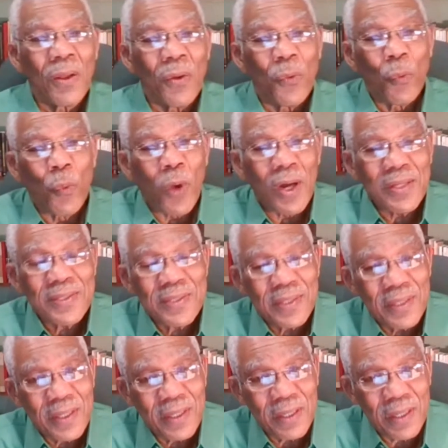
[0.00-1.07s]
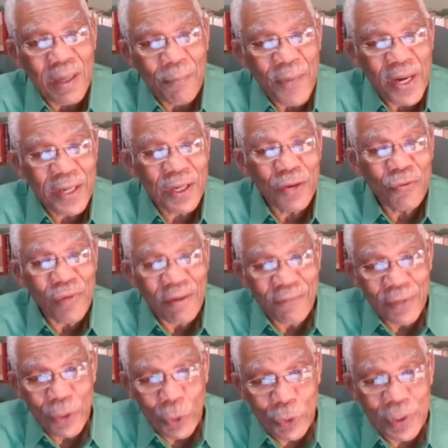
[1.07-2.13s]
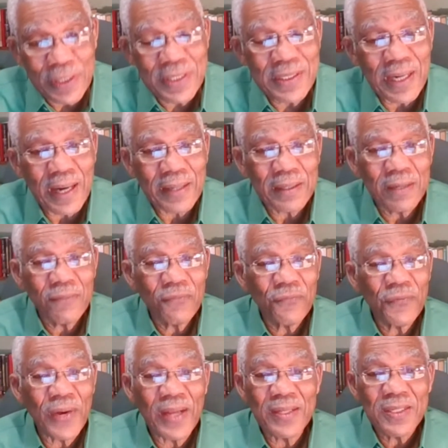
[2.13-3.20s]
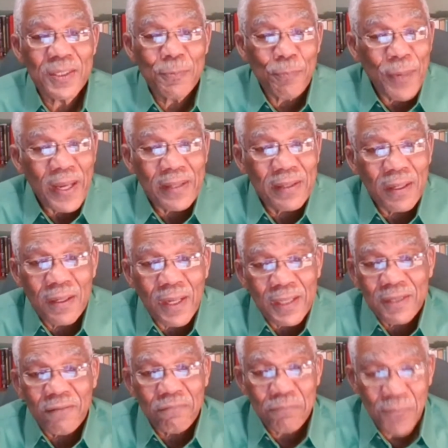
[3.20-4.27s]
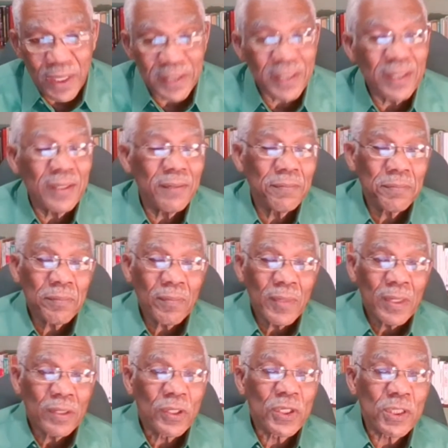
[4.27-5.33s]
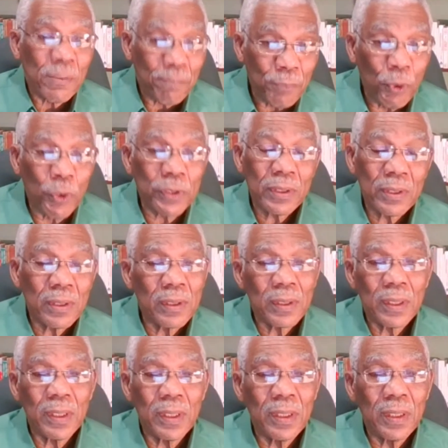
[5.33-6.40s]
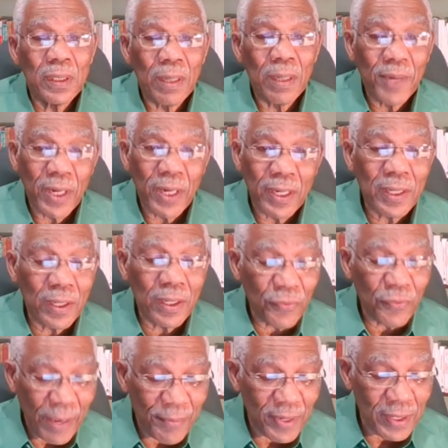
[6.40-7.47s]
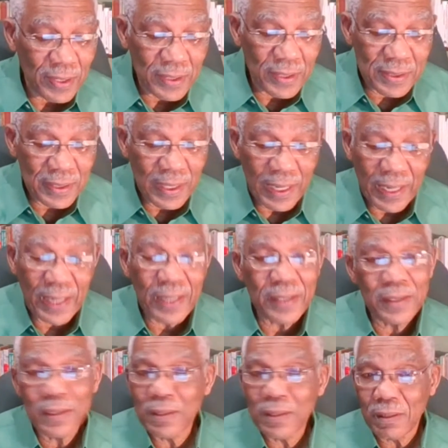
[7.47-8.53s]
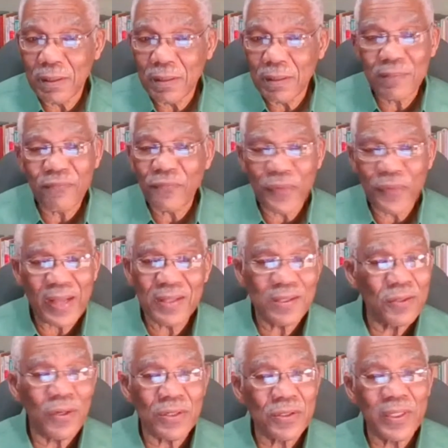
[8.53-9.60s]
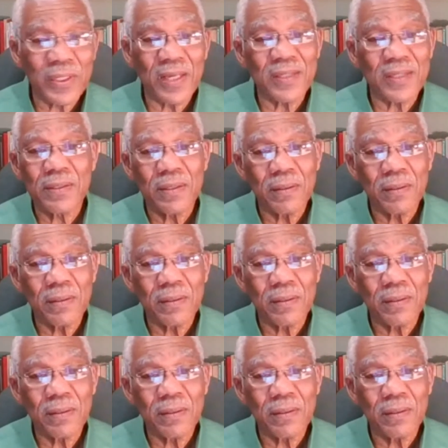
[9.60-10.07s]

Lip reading: Once the American Revolution started, France spent a lot of money to support the American rebels. And France, those days,